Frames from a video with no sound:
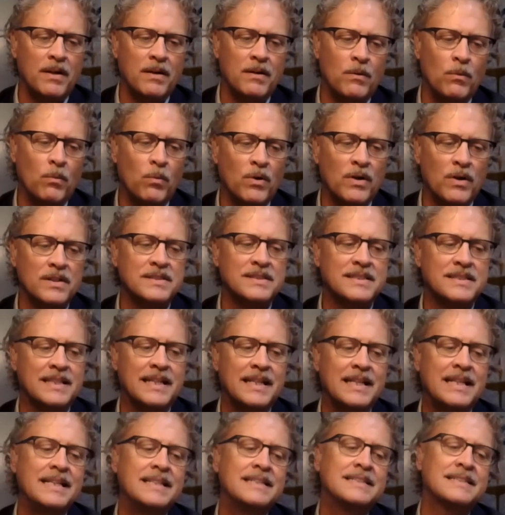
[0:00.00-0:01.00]
in the words
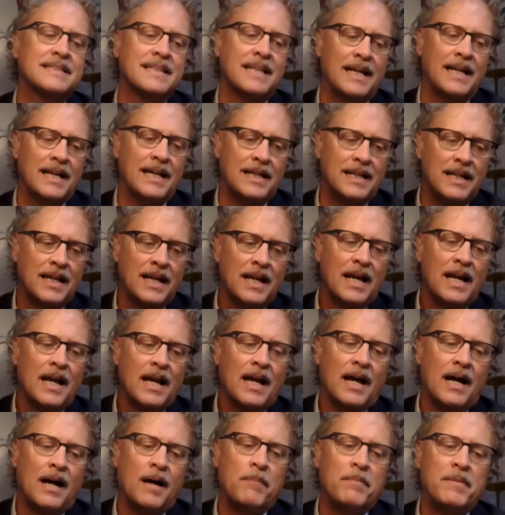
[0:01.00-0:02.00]
that he said.
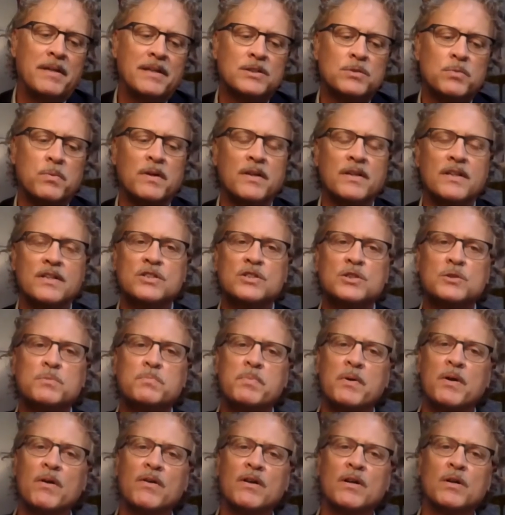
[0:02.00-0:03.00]
It's where the
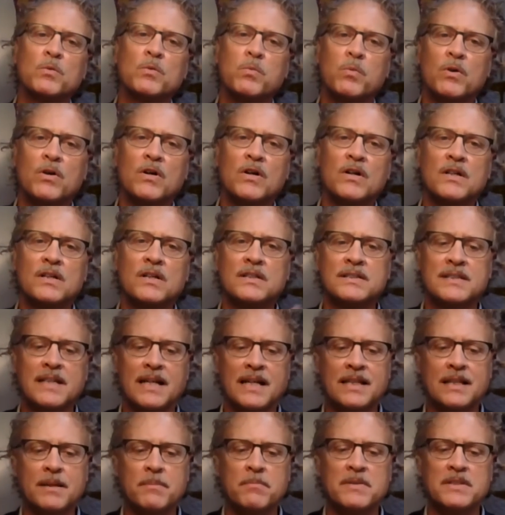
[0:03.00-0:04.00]
spirit world
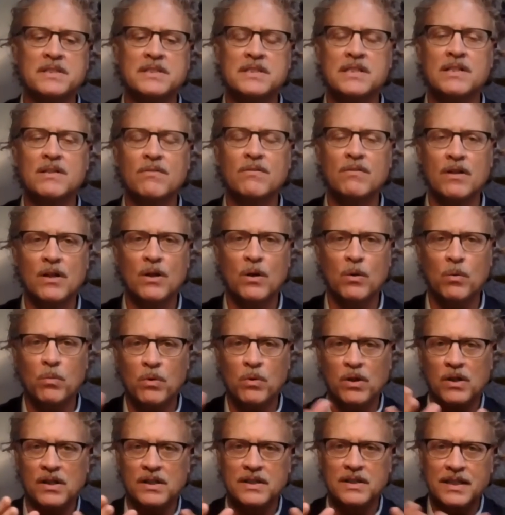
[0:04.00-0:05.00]
and the material
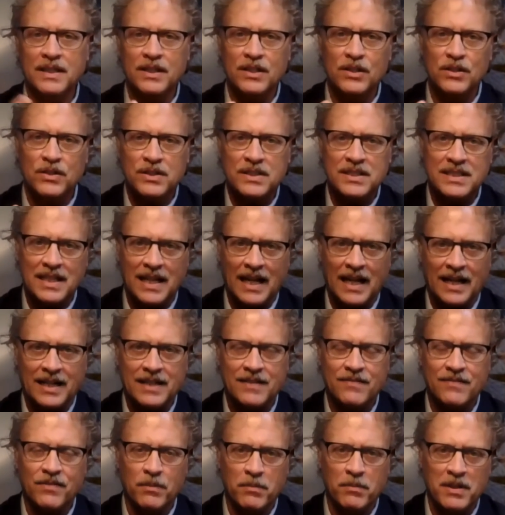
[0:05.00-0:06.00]
world
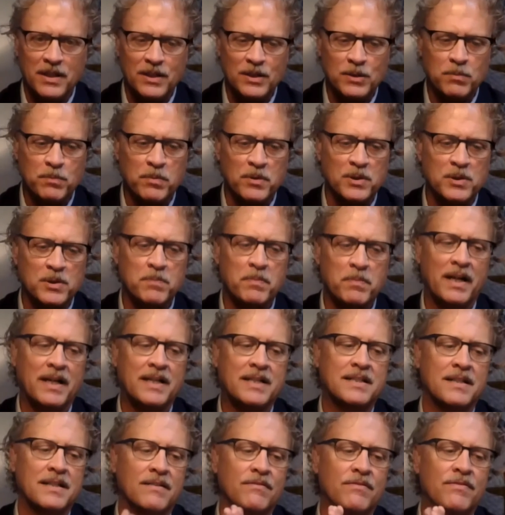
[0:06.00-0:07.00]
intersect from his
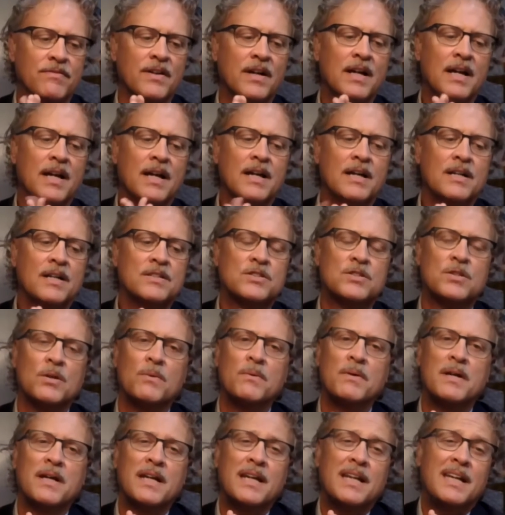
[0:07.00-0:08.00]
perspective.
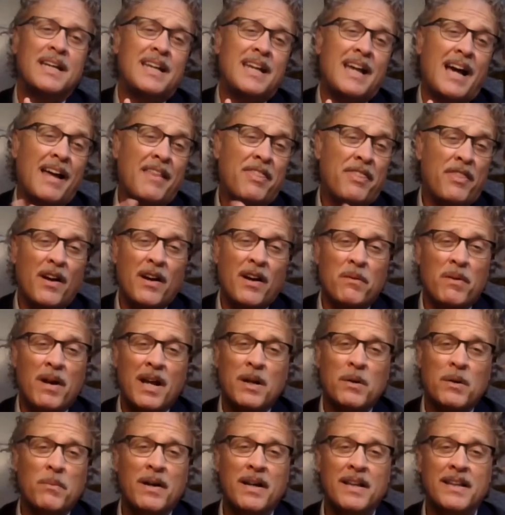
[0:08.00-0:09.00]
So I thought
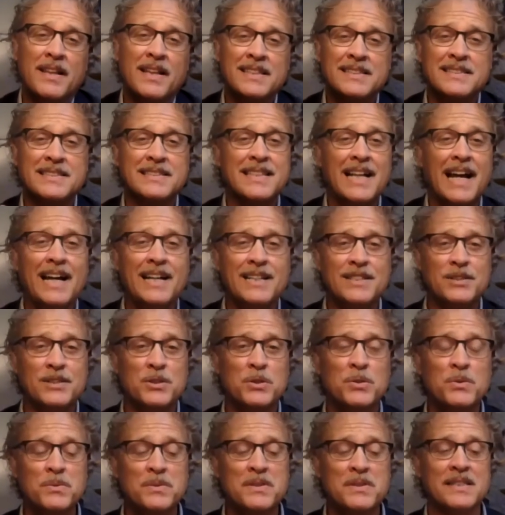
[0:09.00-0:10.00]
right away, that's not
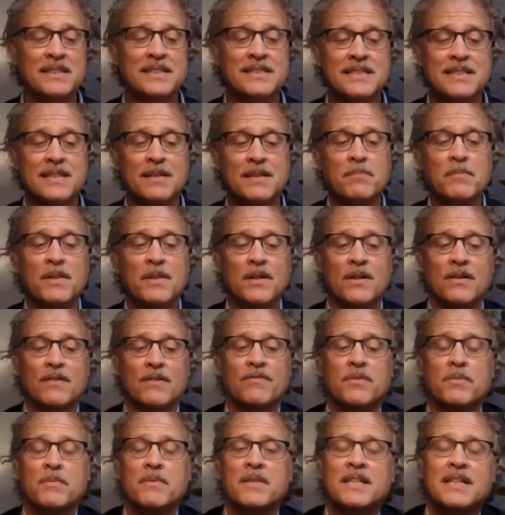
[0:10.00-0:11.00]
too dissimilar
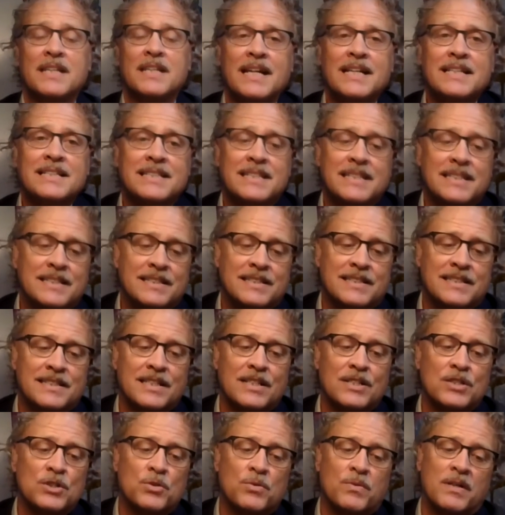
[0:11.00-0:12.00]
from the 19th
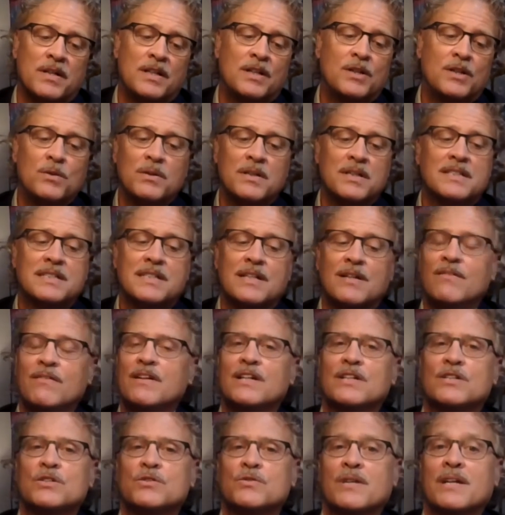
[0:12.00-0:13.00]
century
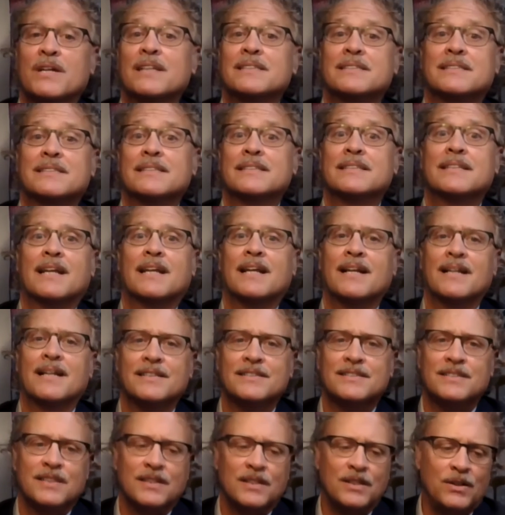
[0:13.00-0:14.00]
Unitarian
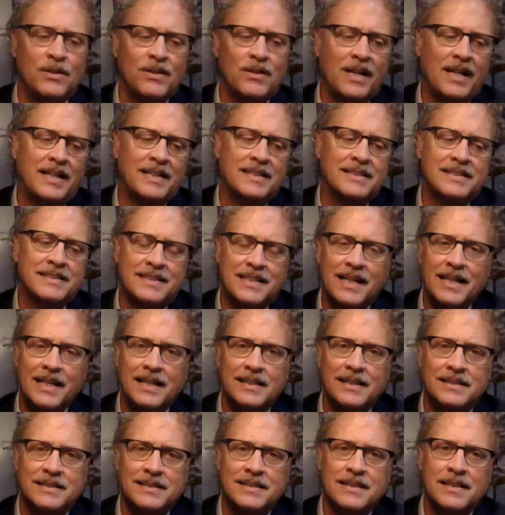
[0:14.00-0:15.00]
Transcendentalists in the United
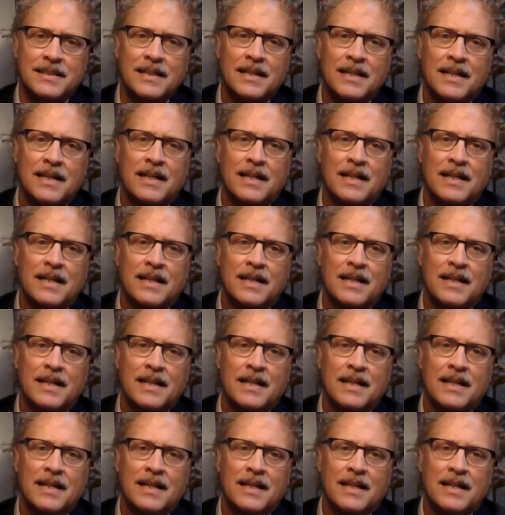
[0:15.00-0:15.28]
States.